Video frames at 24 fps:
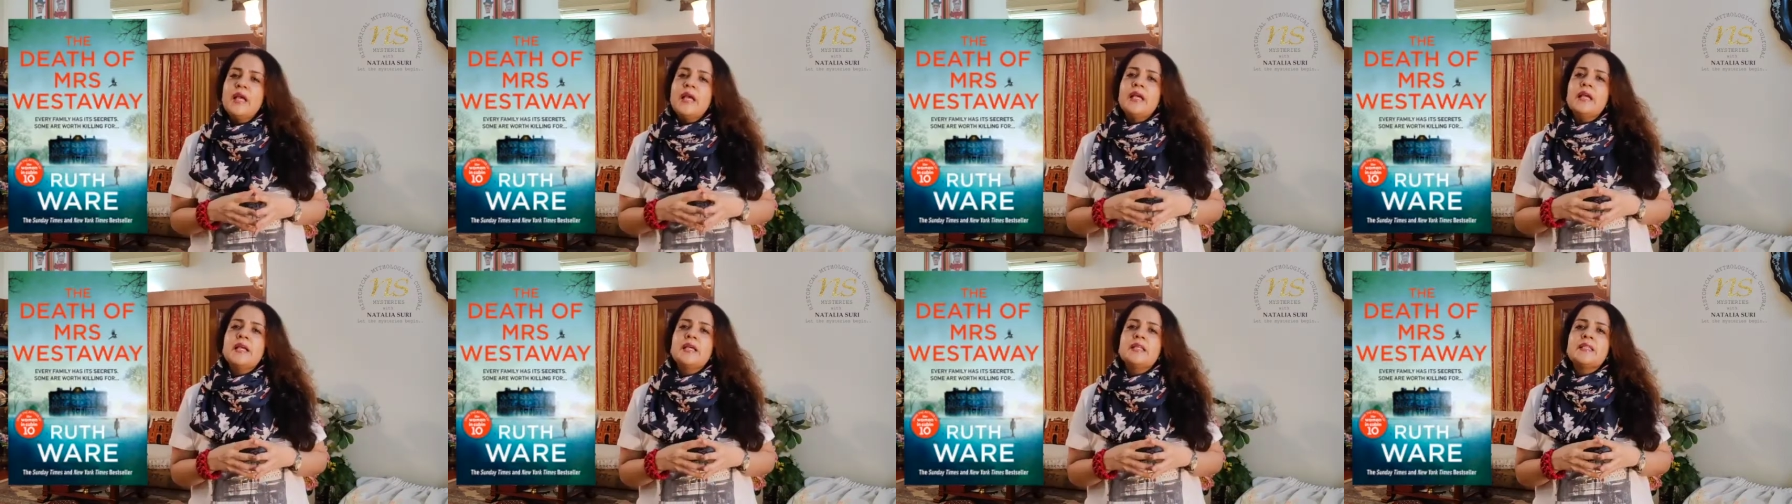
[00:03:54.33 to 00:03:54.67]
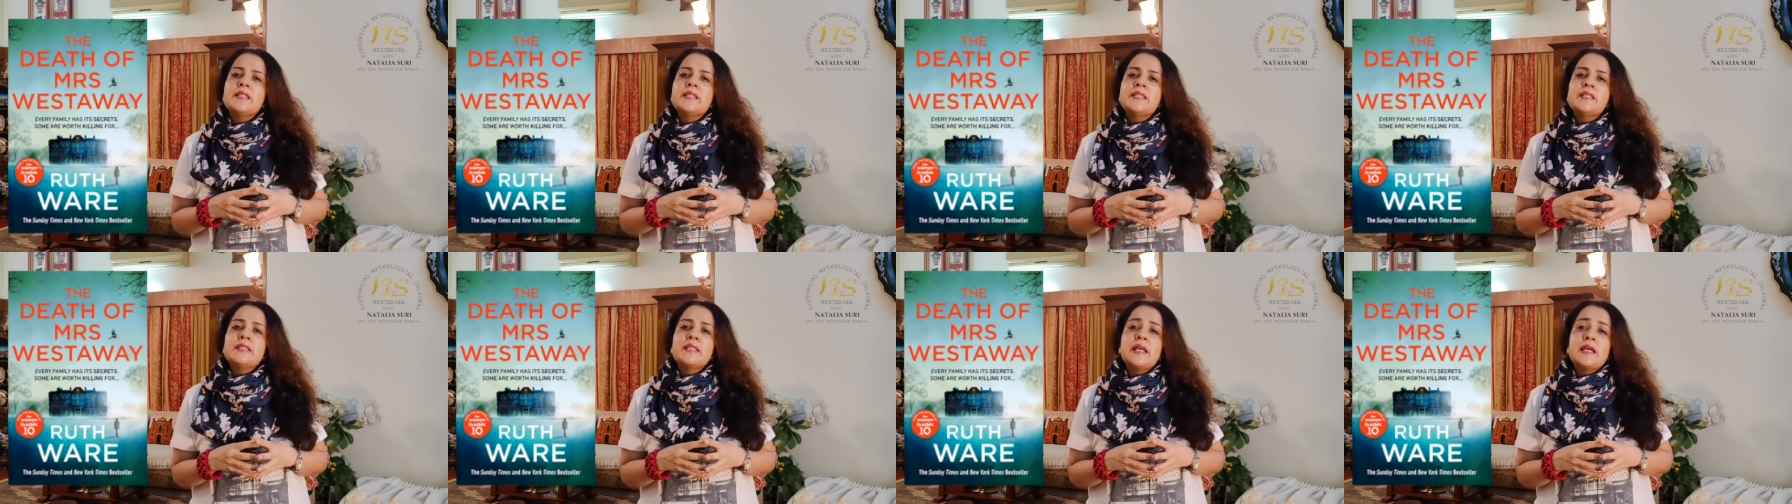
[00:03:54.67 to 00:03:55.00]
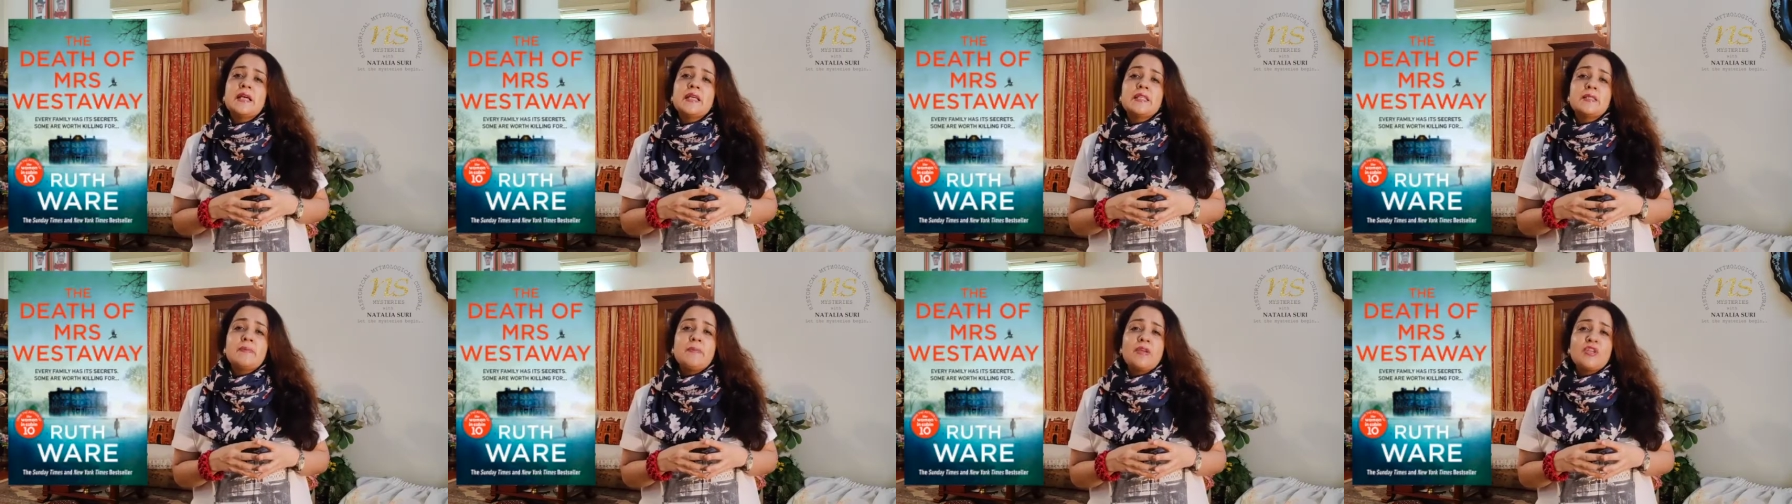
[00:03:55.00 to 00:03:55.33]
It's
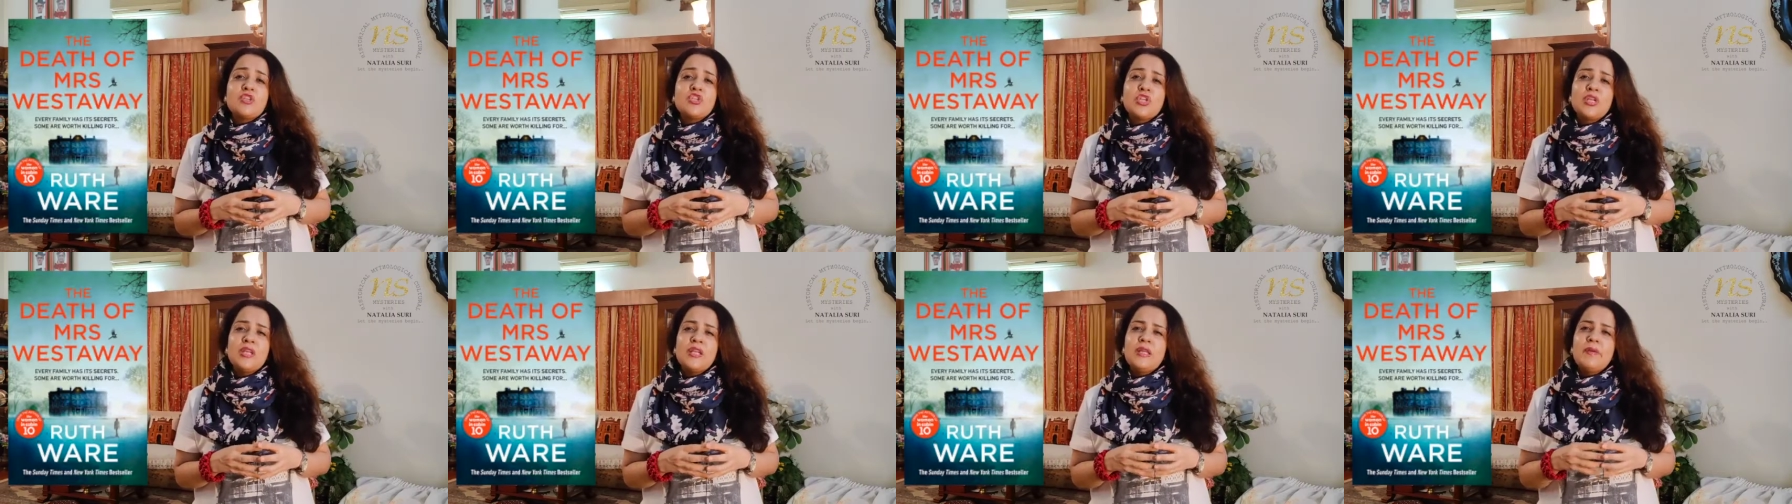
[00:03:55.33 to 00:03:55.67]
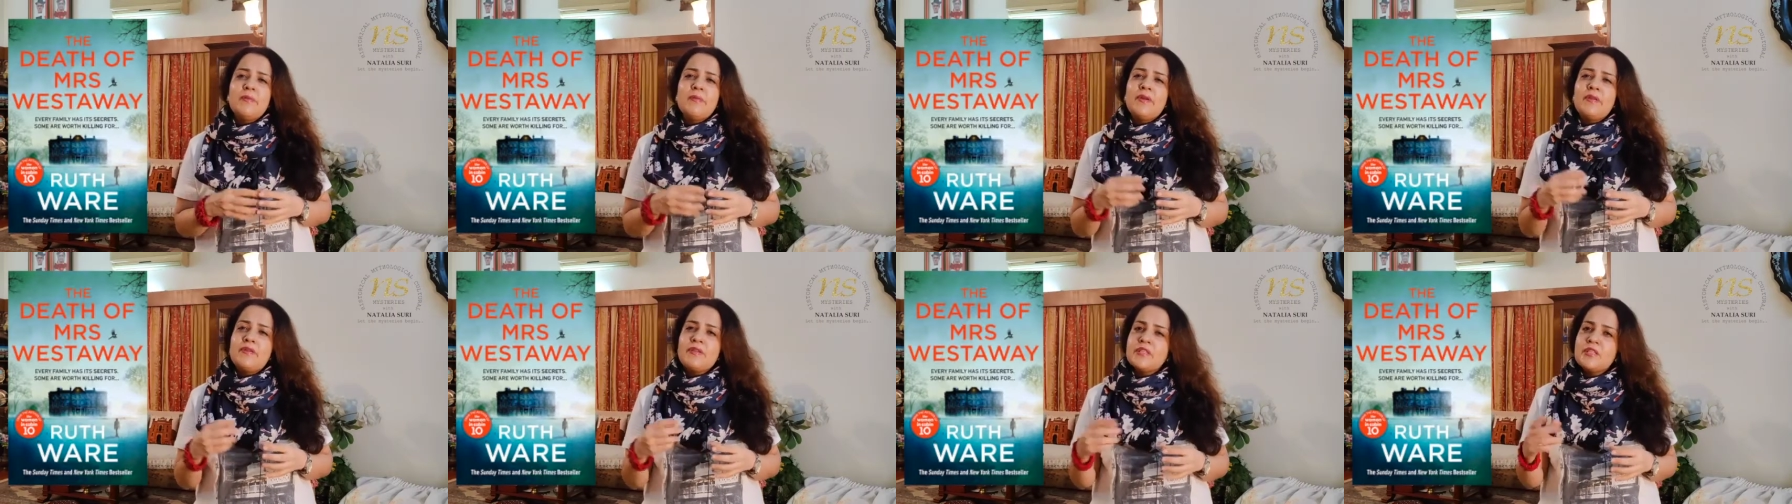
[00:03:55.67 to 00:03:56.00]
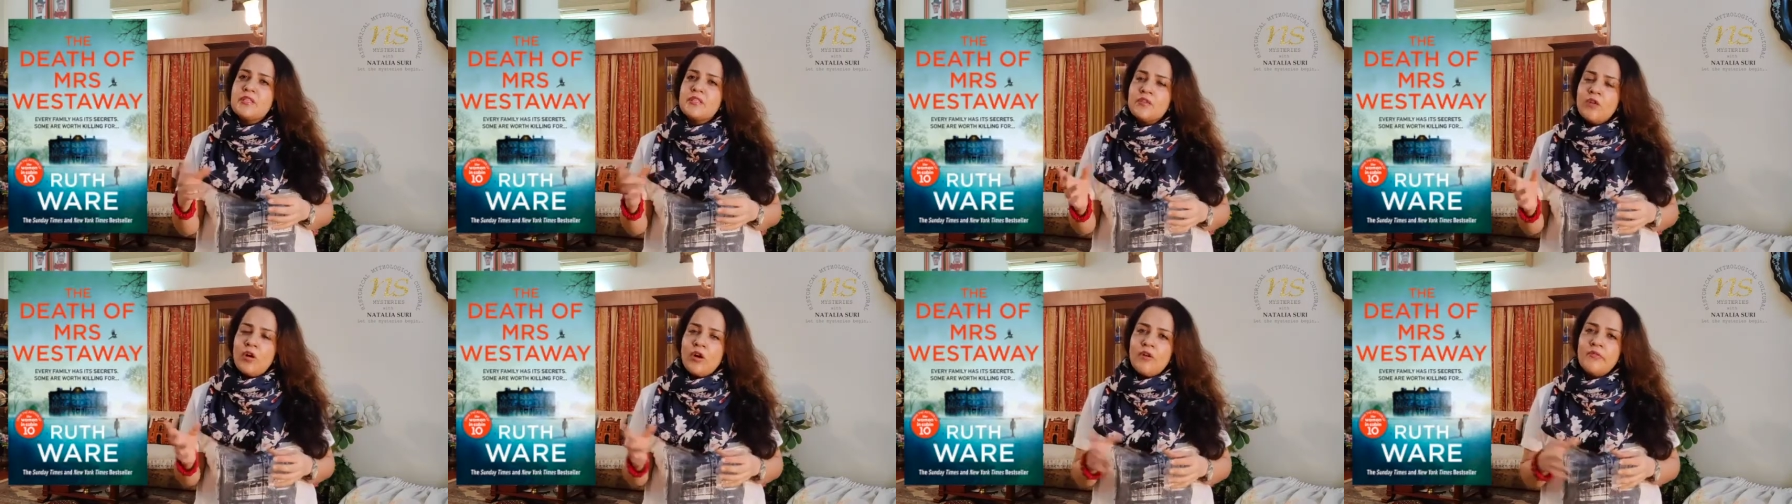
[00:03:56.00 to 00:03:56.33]
uh, especially very
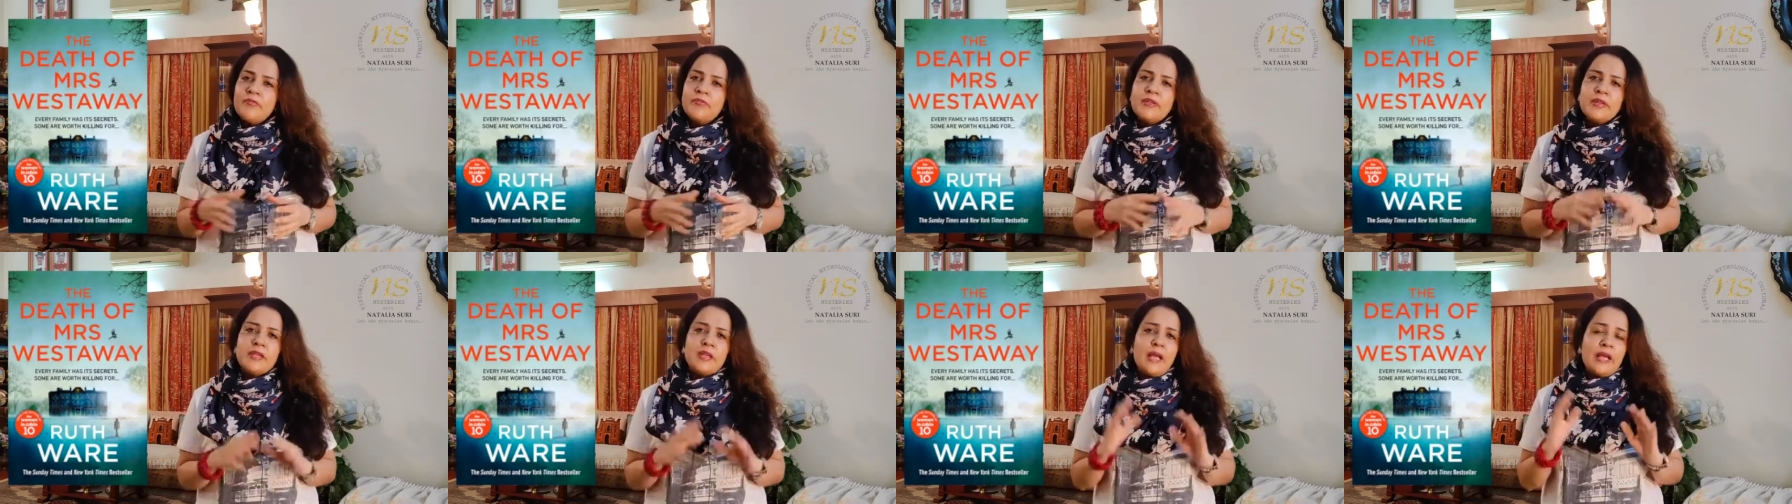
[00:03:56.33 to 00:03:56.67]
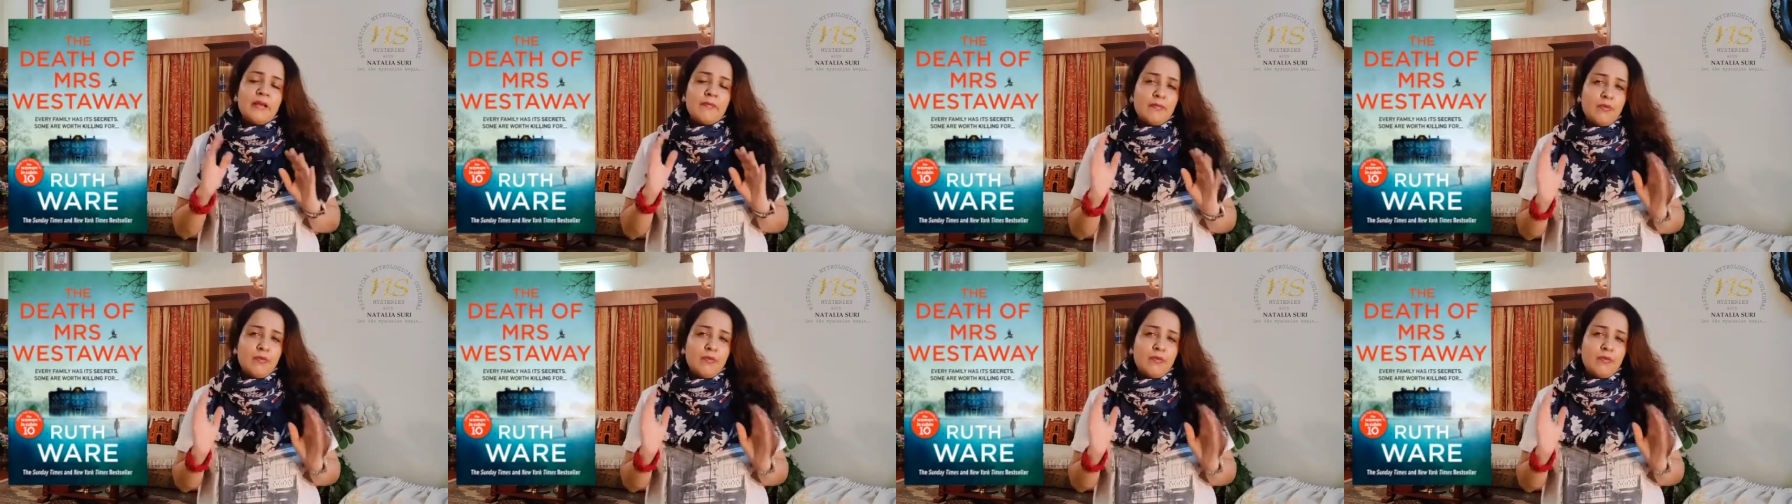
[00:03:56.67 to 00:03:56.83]
soft and uh,